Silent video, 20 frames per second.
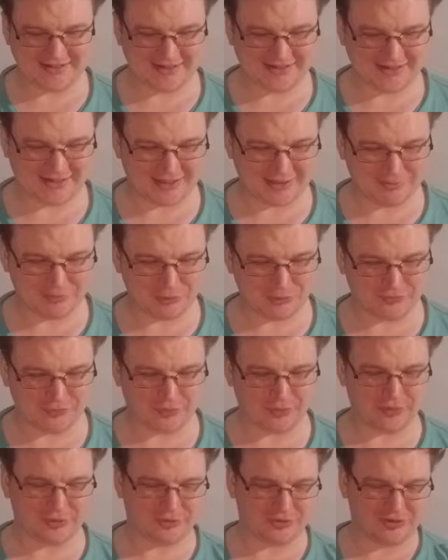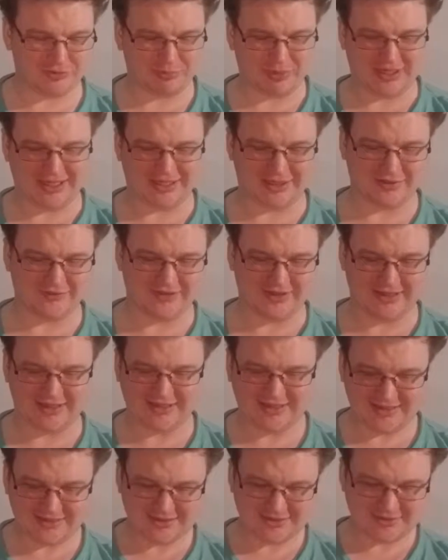then I move on to the back of the
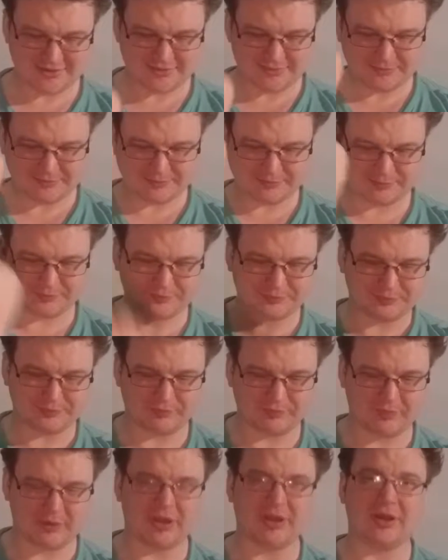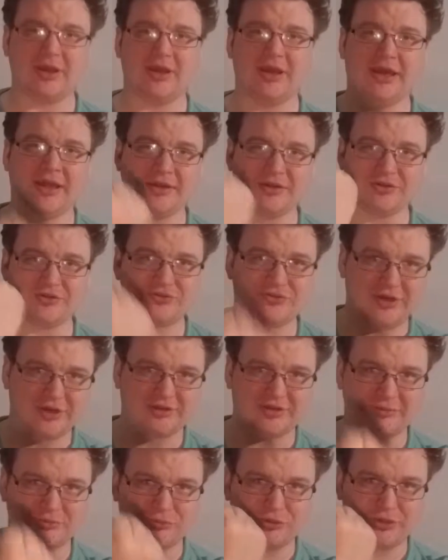hand and
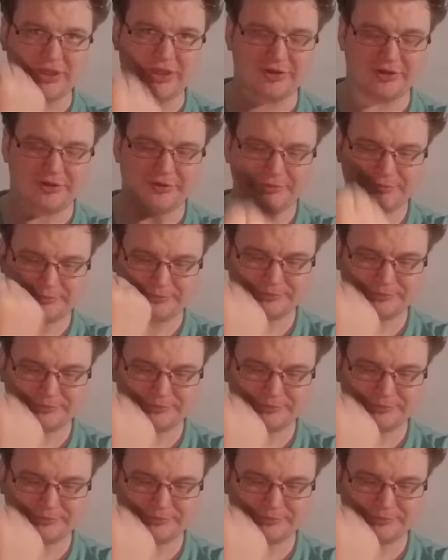strike them together.